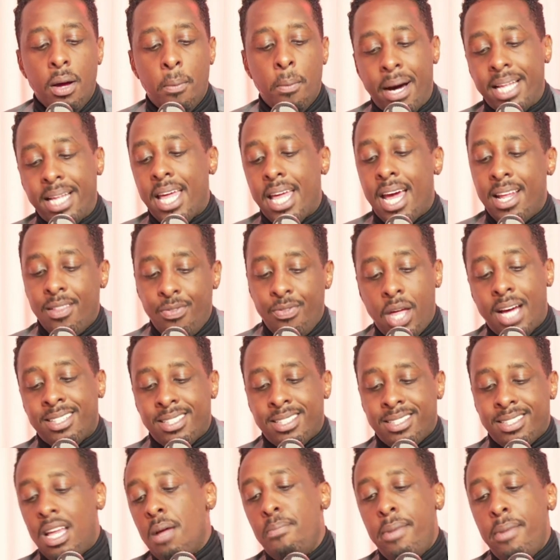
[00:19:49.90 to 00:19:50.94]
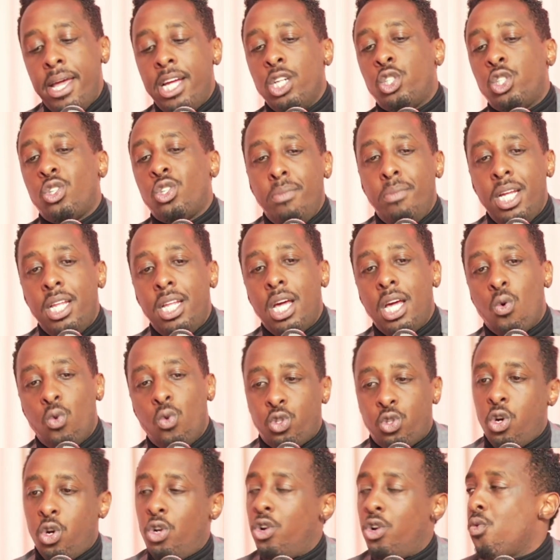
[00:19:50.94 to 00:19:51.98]
But then the same mainstream media
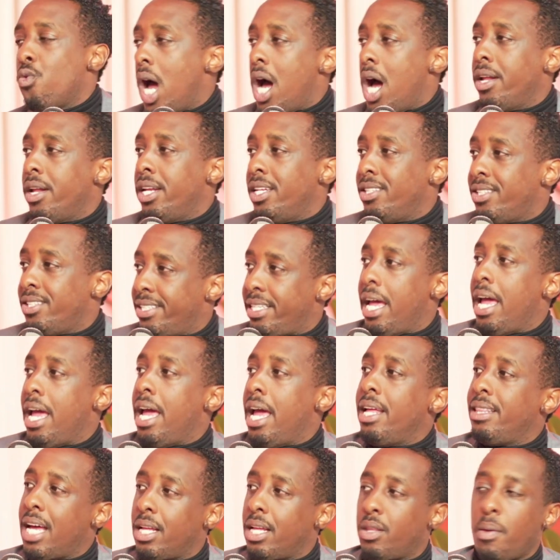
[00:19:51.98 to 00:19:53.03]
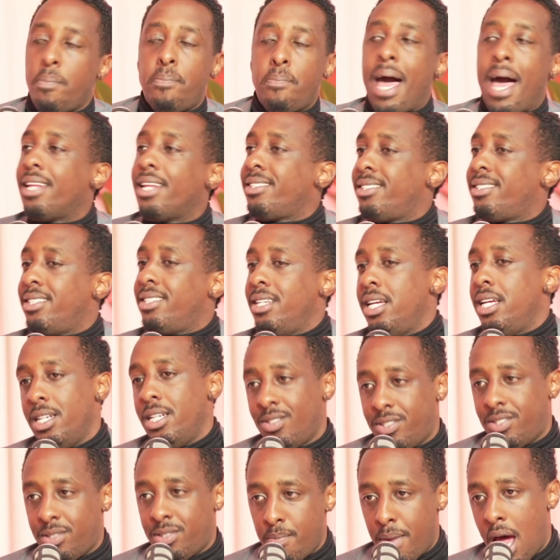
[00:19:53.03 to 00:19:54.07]
would turn around and say that the
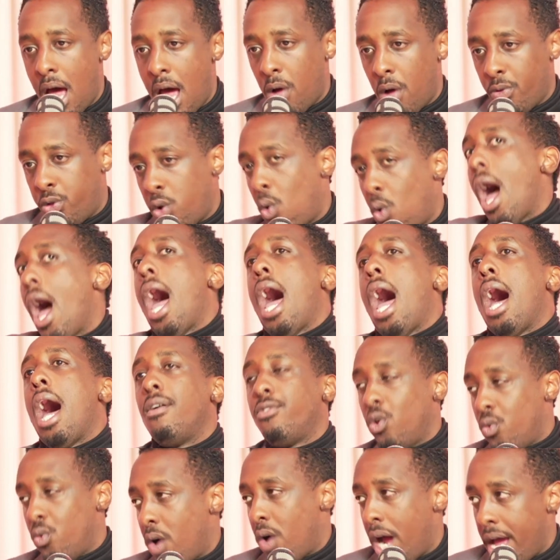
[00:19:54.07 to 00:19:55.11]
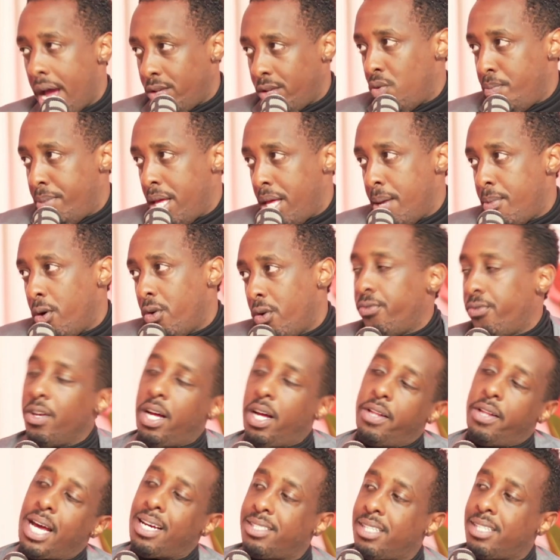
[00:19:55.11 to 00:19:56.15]
Palestinians somehow don't have the right to be able to
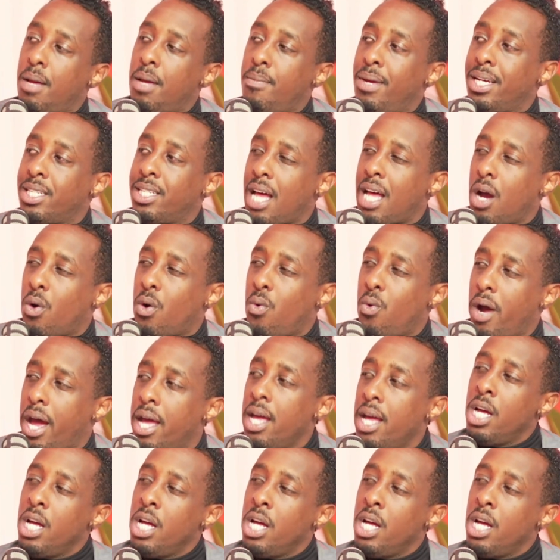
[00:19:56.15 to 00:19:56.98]
feel that same exact way.